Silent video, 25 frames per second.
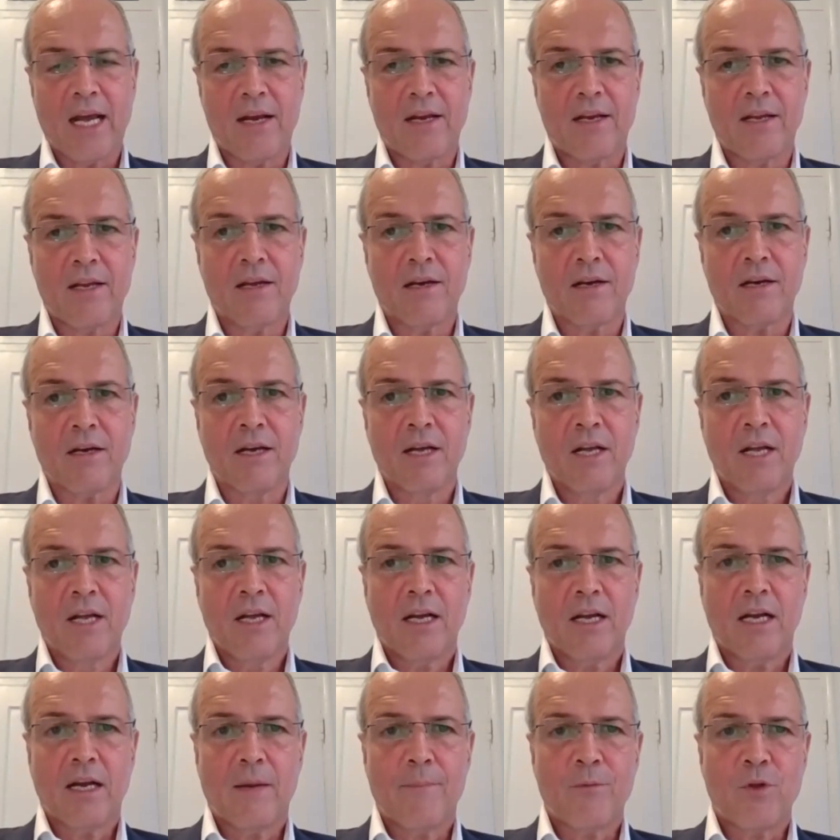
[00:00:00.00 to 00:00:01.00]
idea.
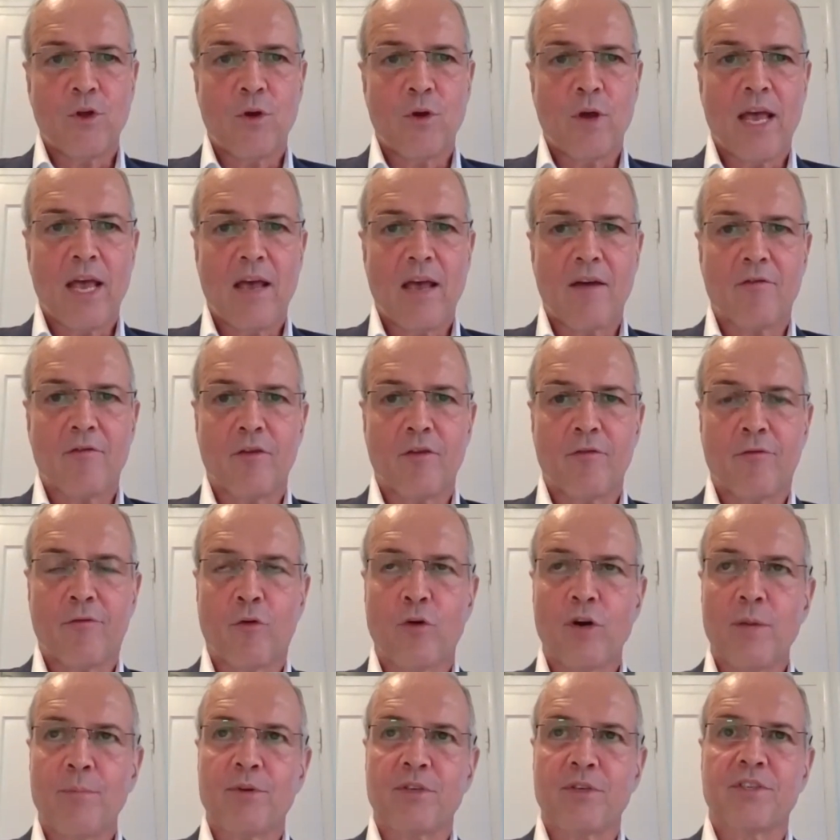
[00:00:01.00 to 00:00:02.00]
Um, you have
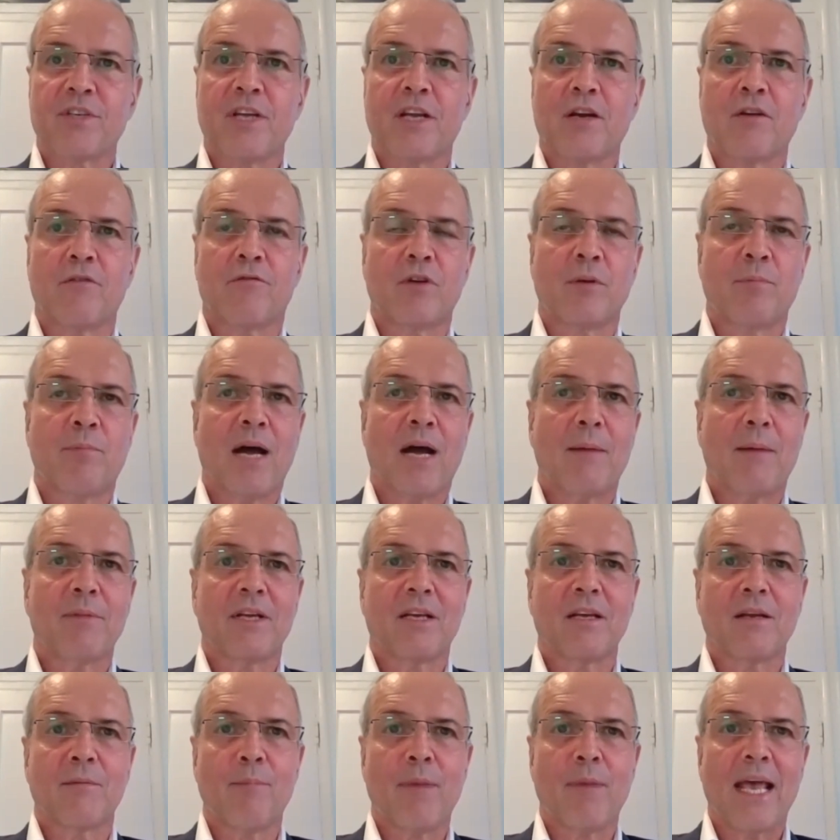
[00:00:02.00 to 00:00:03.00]
40% of
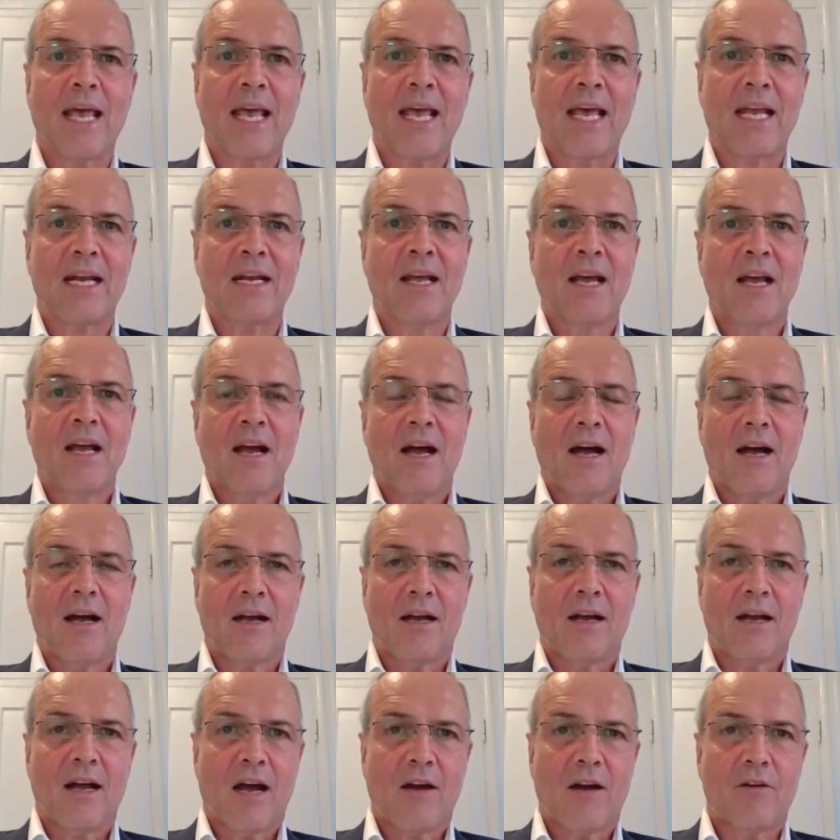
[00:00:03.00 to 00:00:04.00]
Republican men
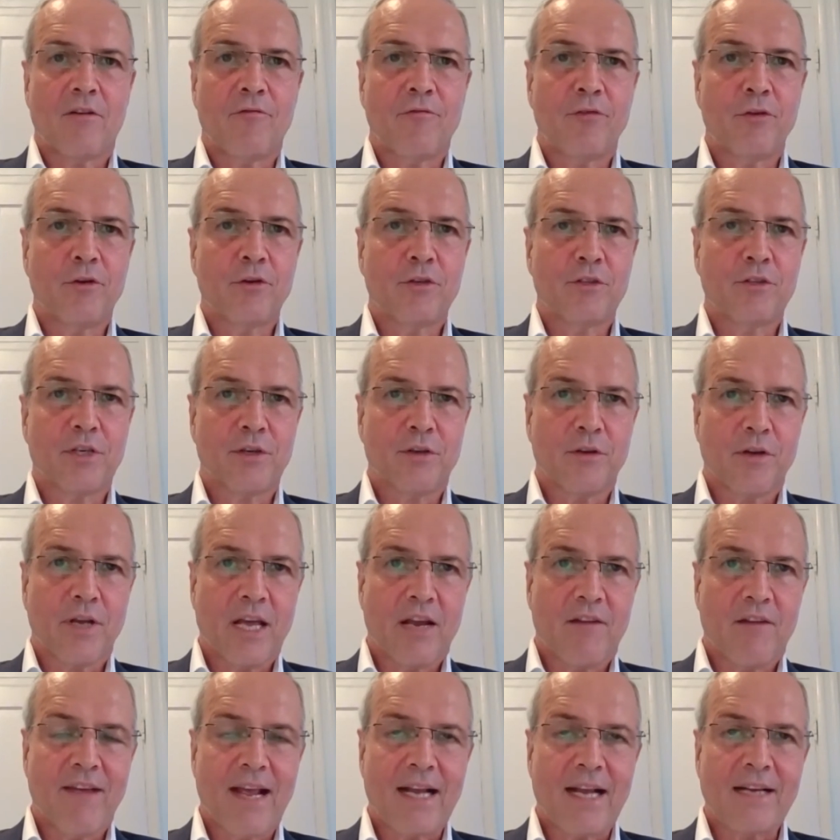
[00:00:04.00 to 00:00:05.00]
uh, are refusing to
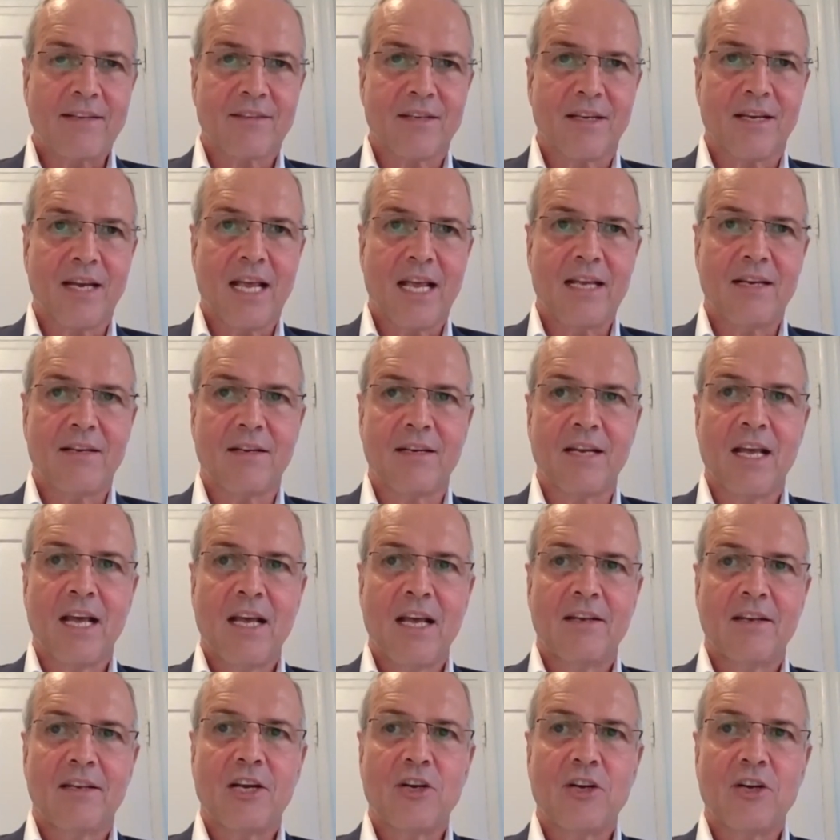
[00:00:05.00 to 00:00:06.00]
get vaccinated.
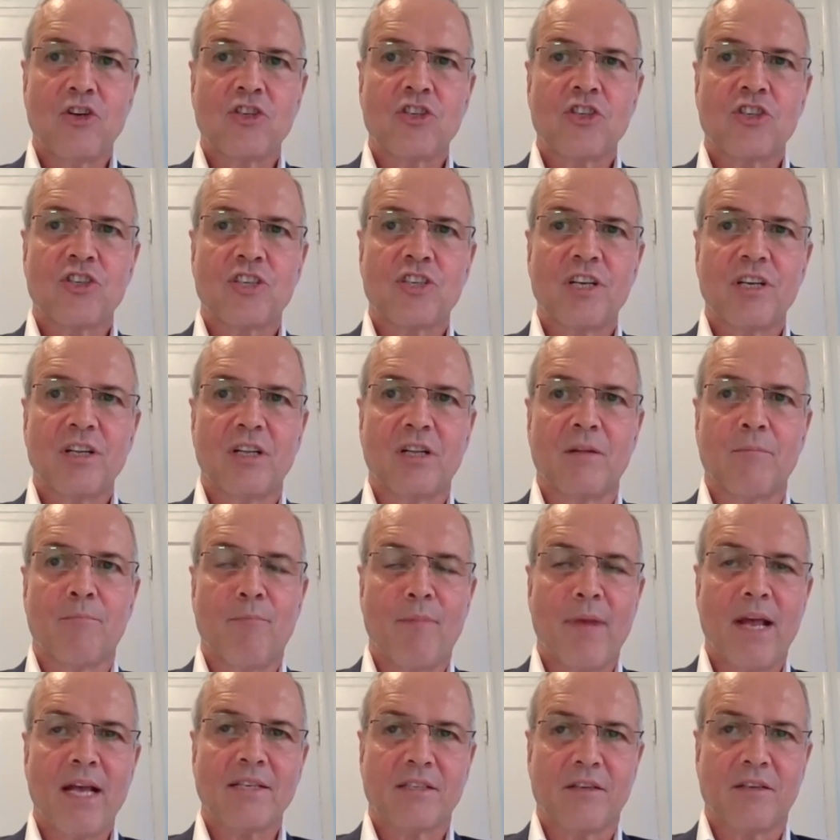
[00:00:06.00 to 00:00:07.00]
There is still
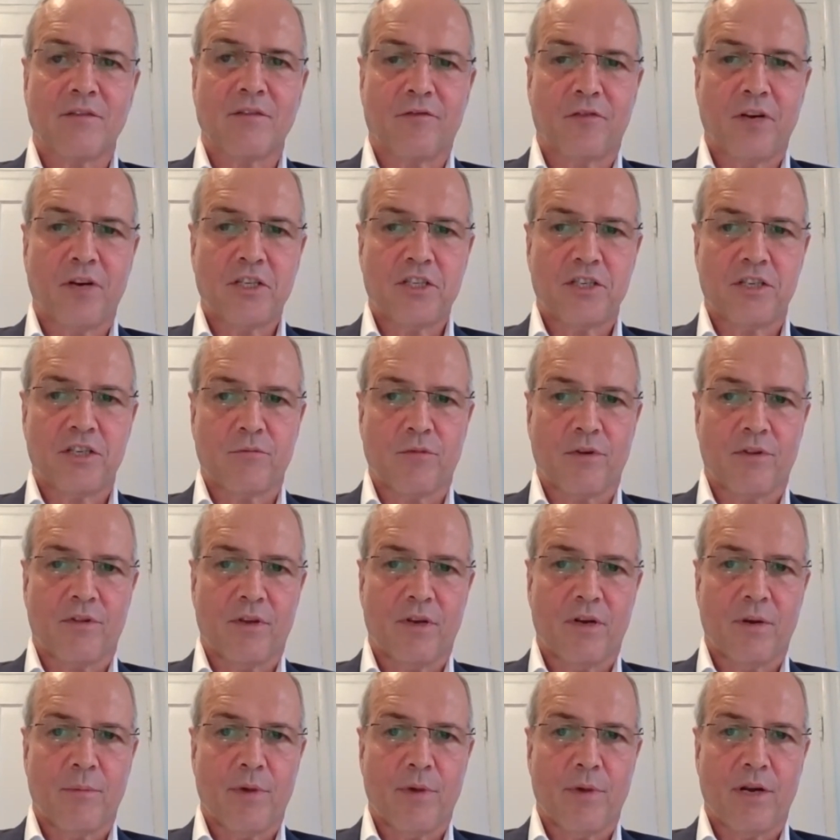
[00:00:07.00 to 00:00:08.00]
massive friction
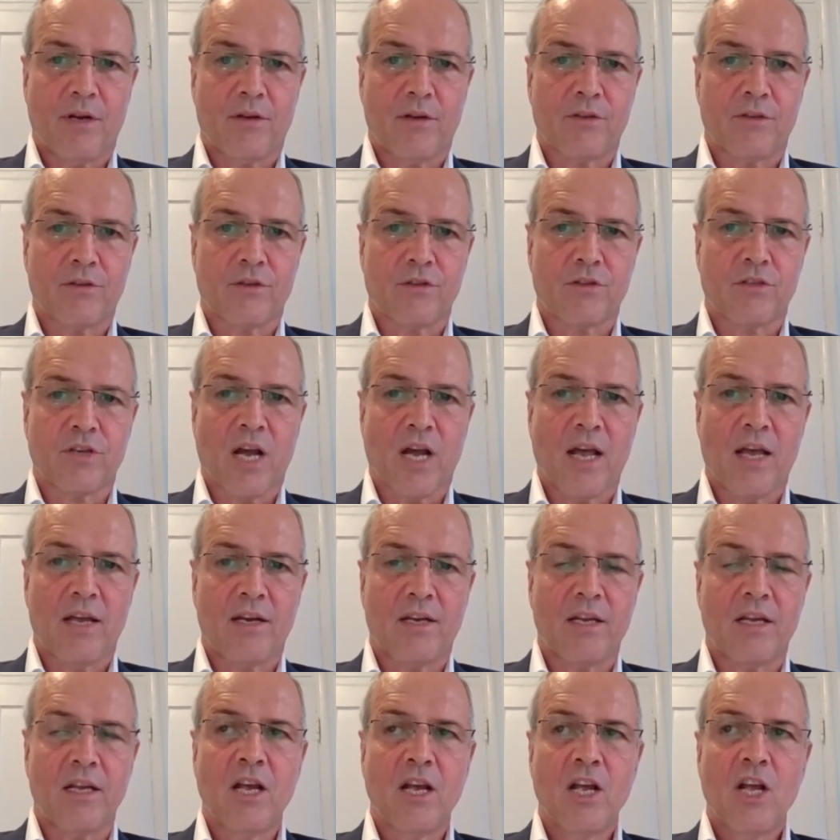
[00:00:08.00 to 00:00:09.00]
within American
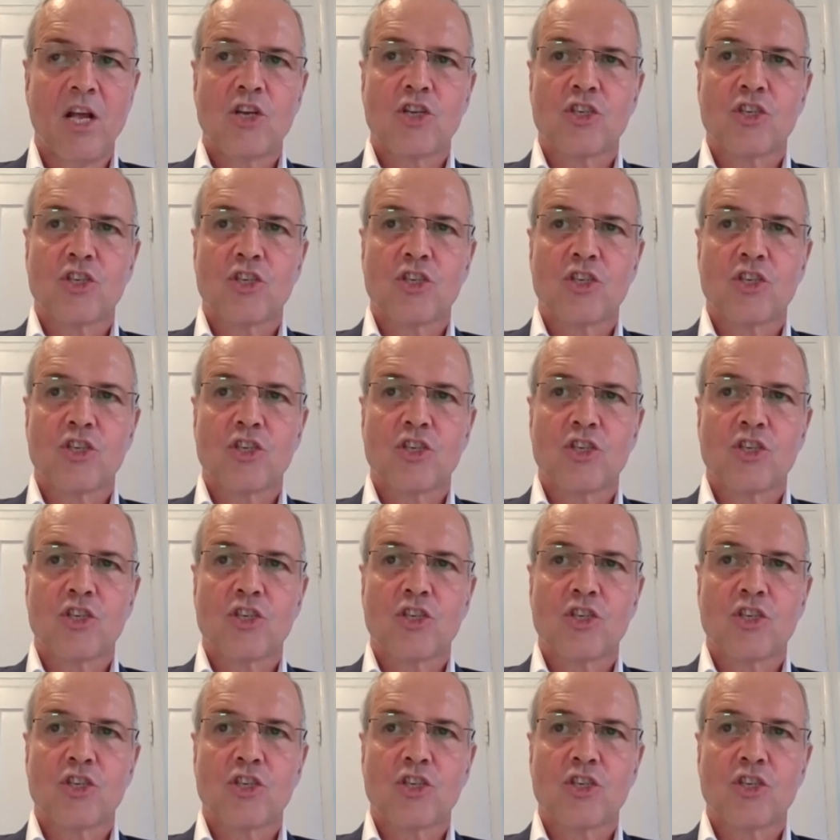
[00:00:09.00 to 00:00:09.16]
society.